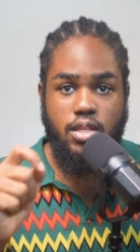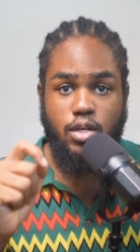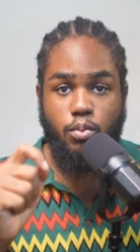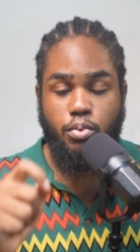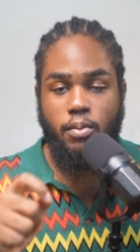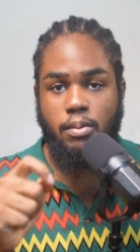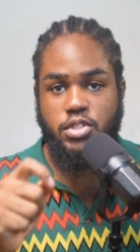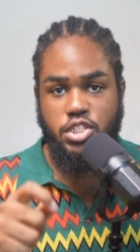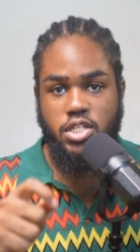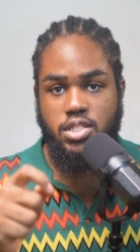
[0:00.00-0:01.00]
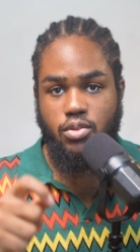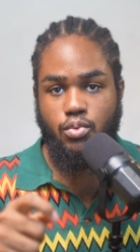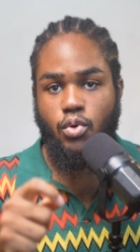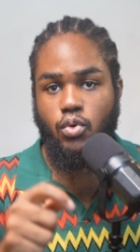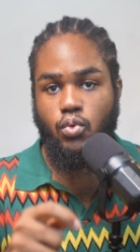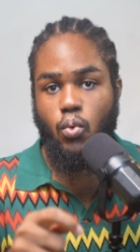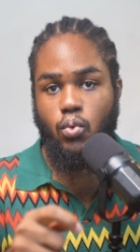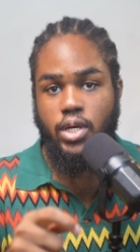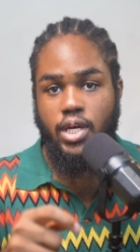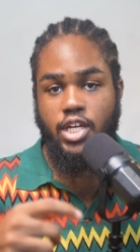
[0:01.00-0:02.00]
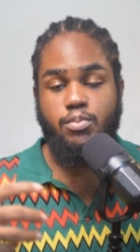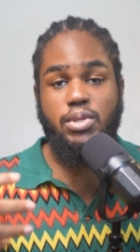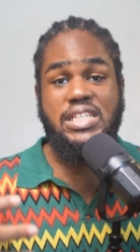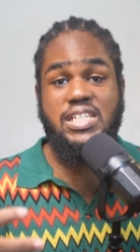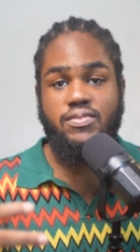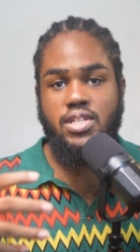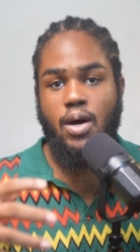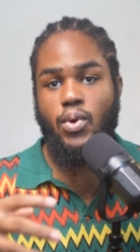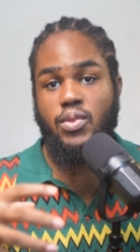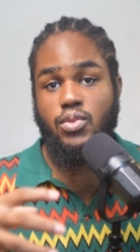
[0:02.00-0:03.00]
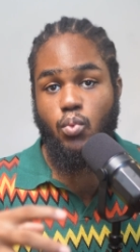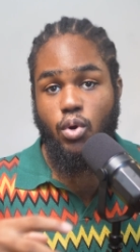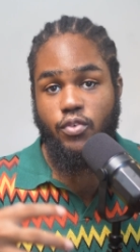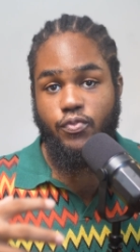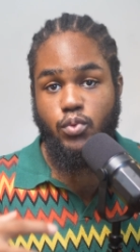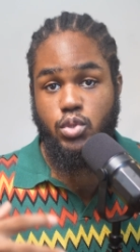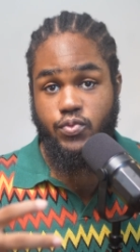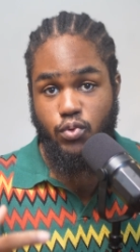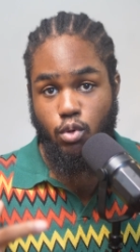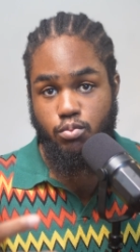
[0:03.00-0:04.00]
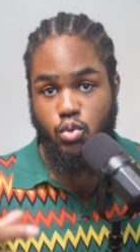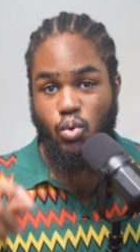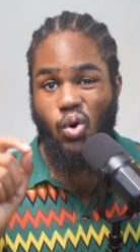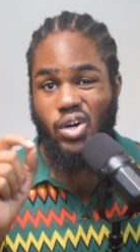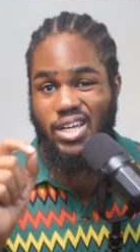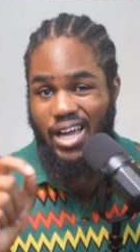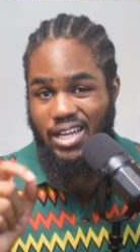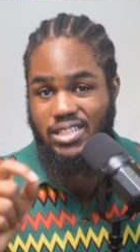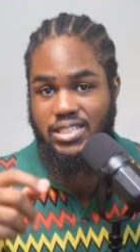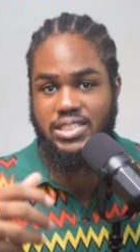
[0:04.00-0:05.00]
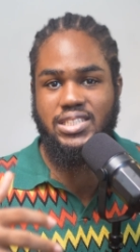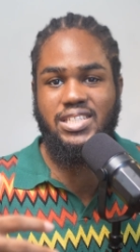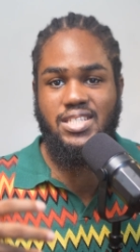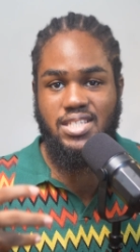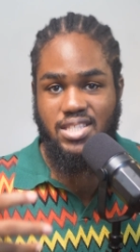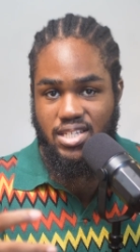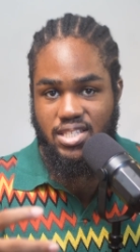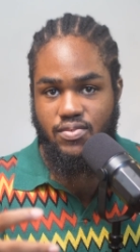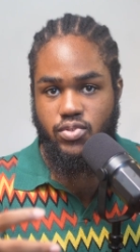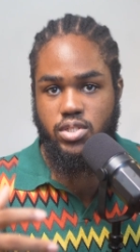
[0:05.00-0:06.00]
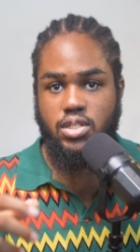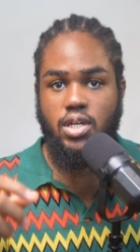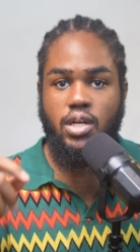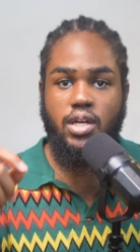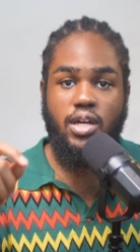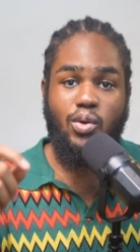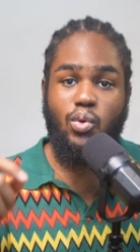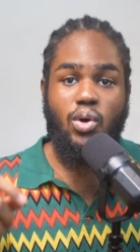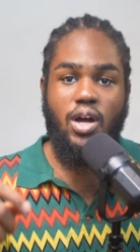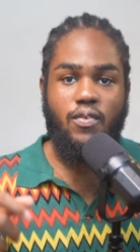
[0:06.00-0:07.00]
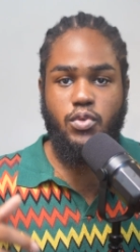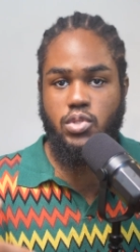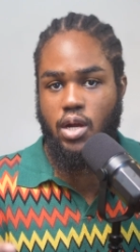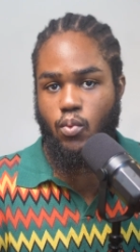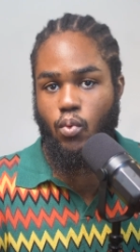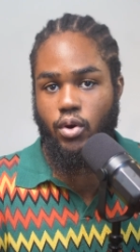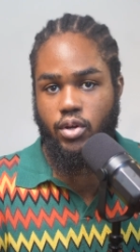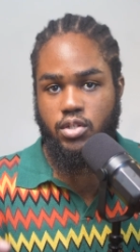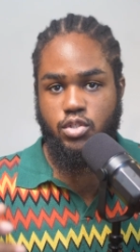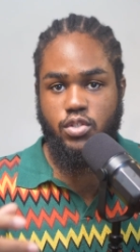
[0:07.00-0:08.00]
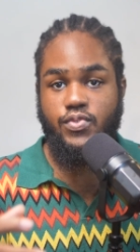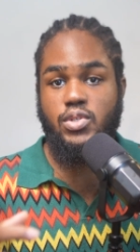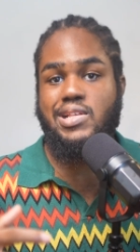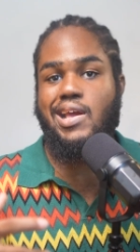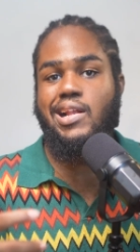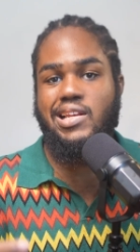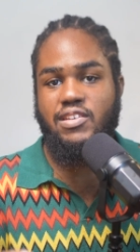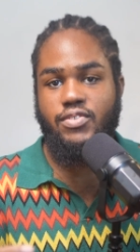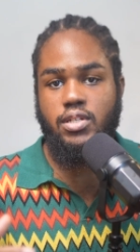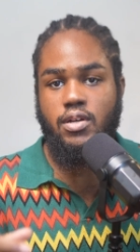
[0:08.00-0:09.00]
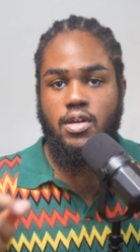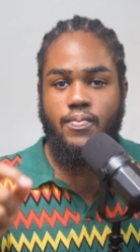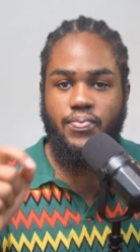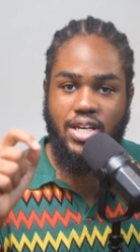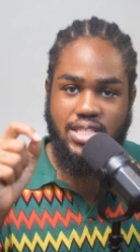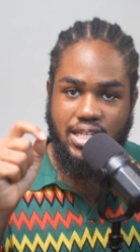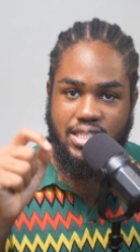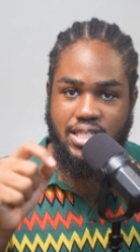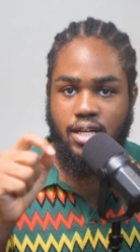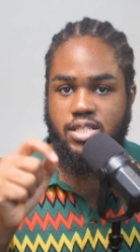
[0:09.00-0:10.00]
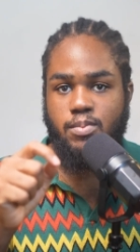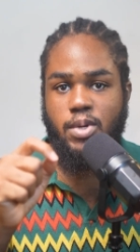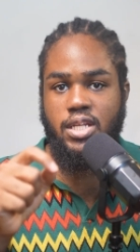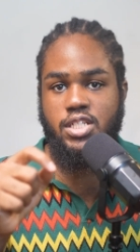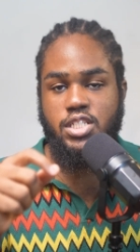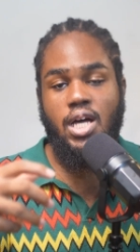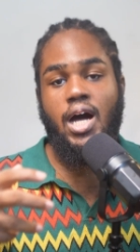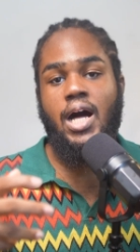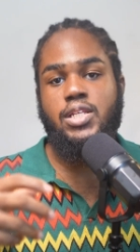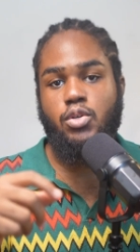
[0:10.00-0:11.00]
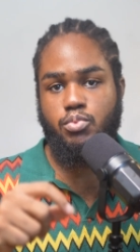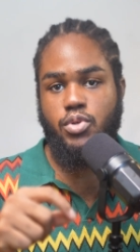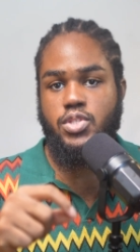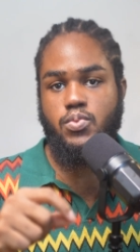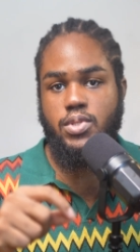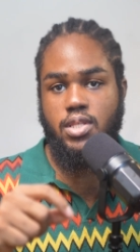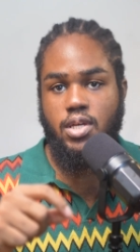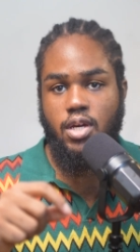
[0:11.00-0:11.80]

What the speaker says: then you're probably chasing the wrong goal. He believed that when the work flows from you organically, instinctively, it no longer feels like work. It just feels like living. That's the exact same energy that Ali operates with.